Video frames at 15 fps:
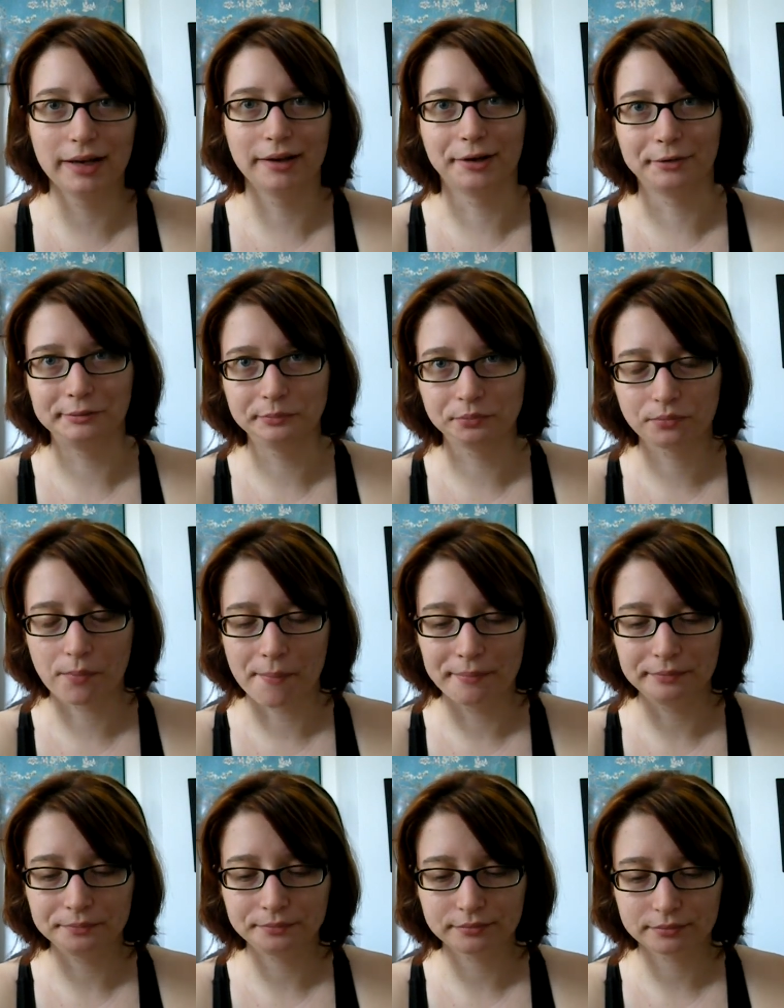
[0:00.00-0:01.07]
now
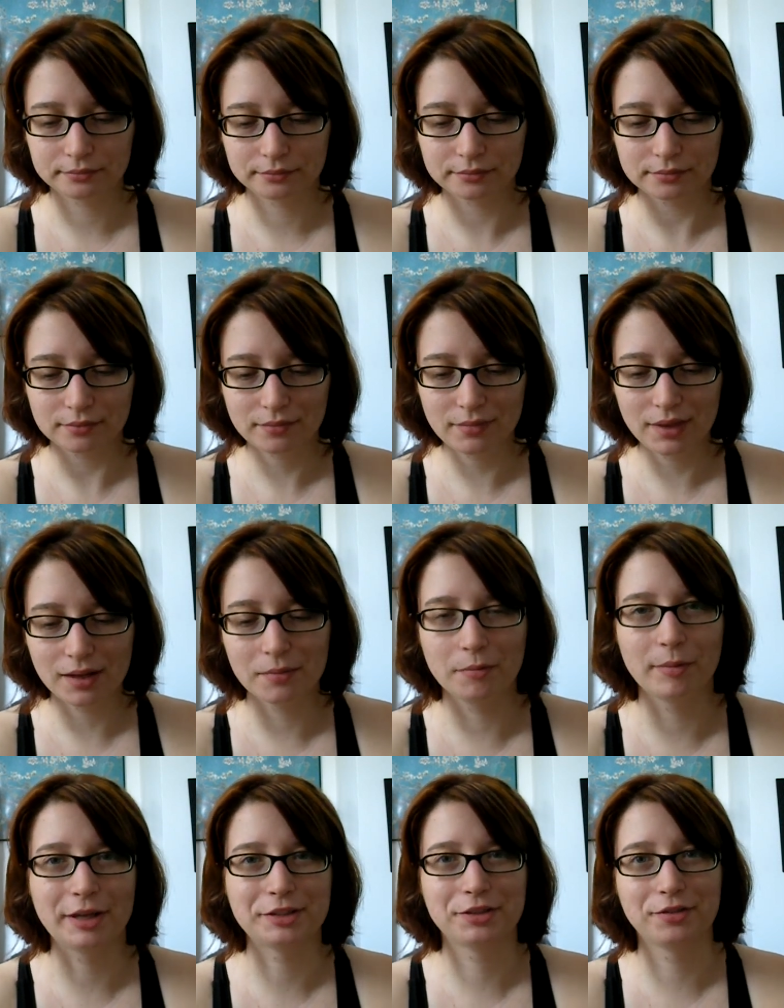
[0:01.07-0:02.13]

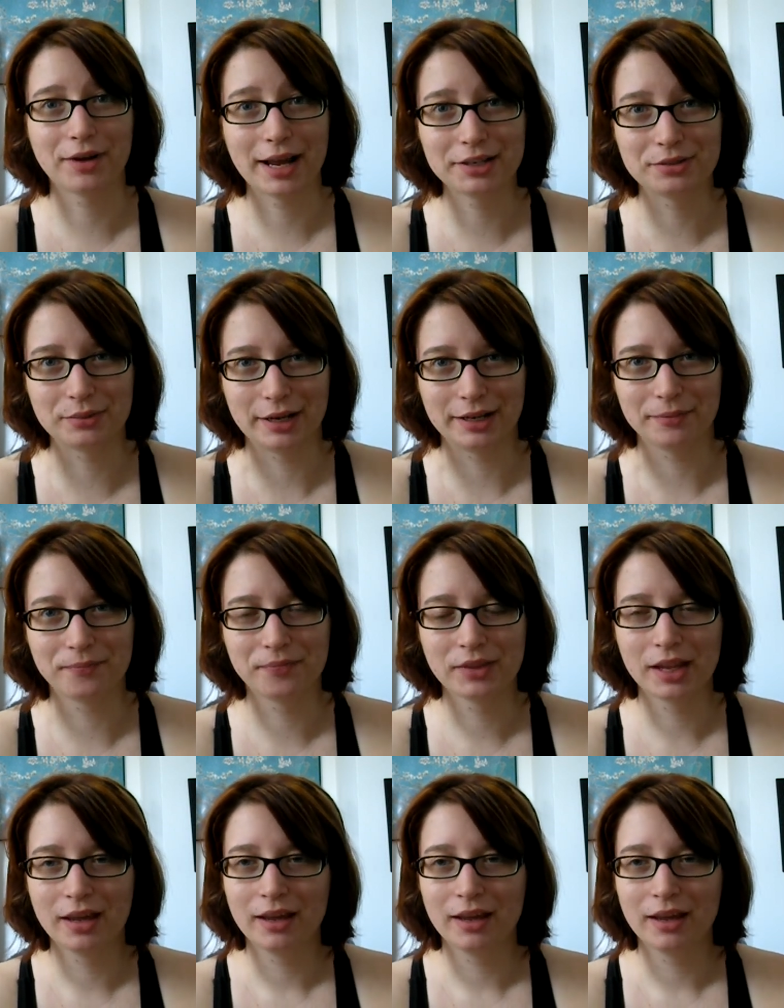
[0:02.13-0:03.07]
I'm about to graduate.